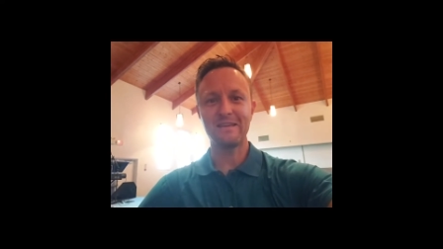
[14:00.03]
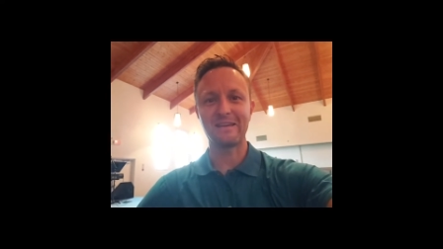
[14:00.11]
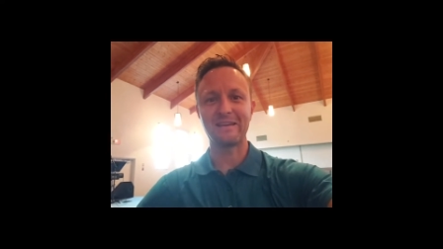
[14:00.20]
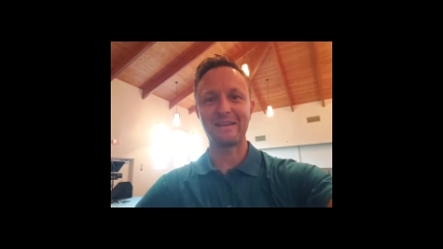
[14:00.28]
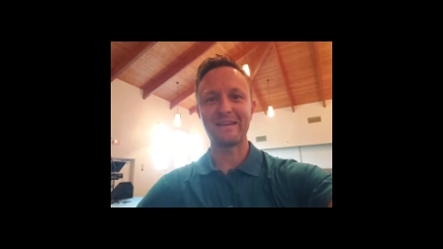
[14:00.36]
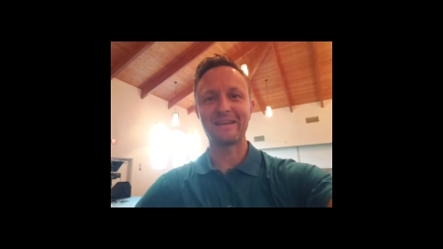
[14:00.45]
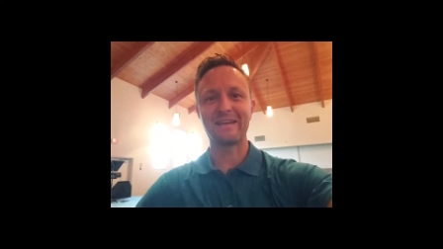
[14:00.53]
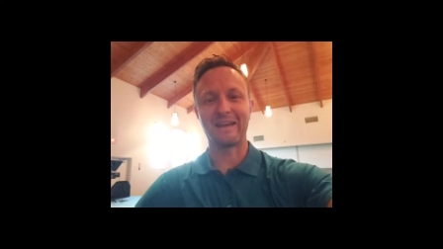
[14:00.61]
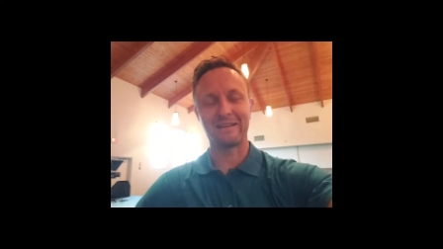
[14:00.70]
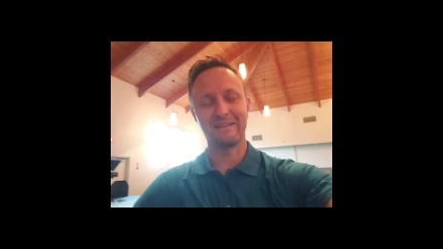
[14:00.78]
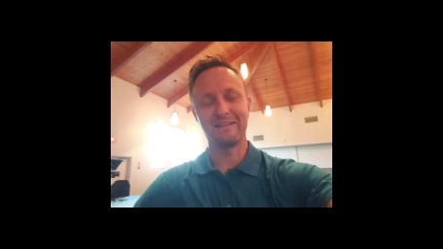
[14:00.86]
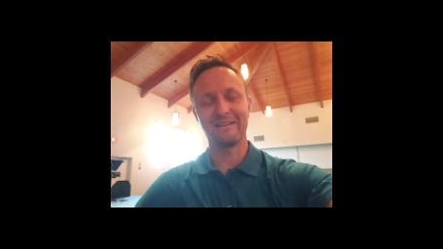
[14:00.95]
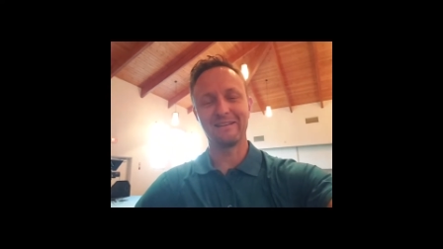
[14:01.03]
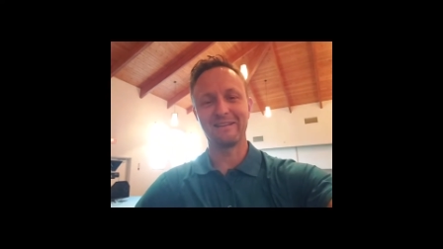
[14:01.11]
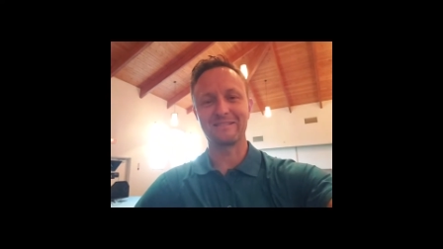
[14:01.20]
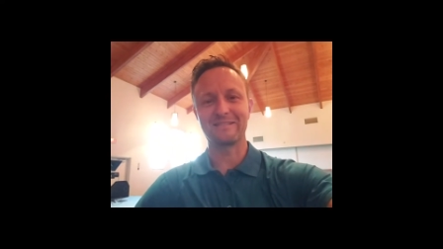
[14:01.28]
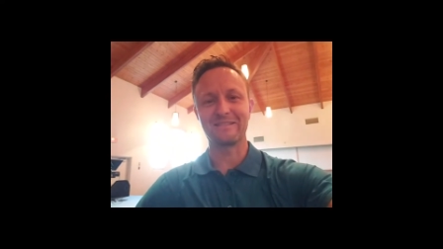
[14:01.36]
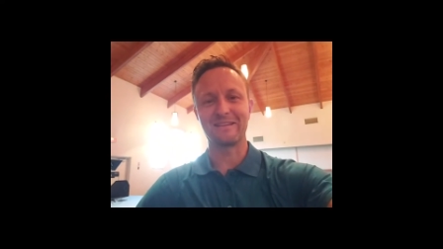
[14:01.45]
Uh, and again, it,
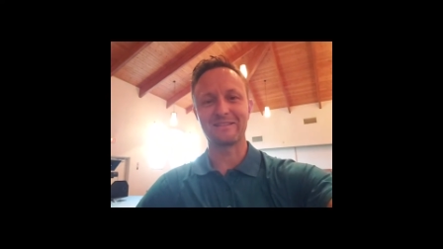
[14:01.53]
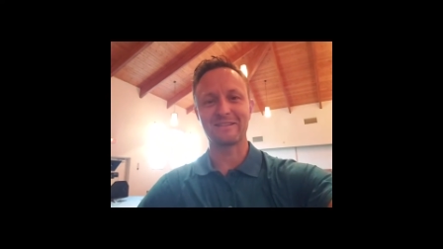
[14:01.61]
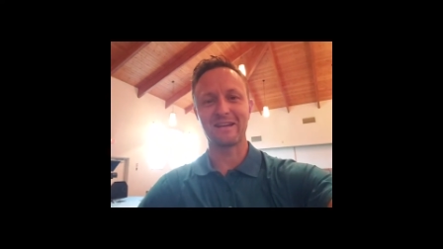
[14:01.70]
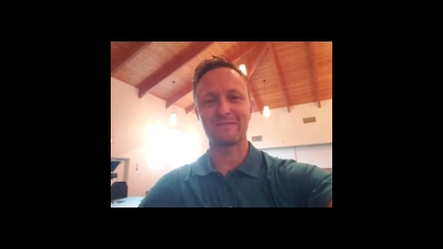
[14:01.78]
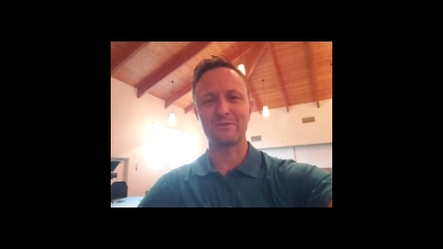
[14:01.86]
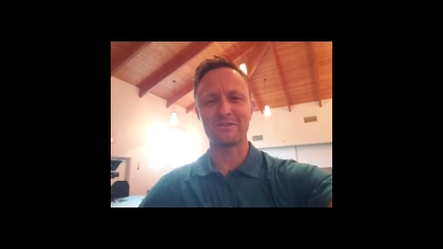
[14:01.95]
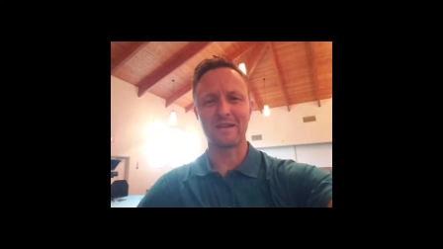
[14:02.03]
it's, it's kind of a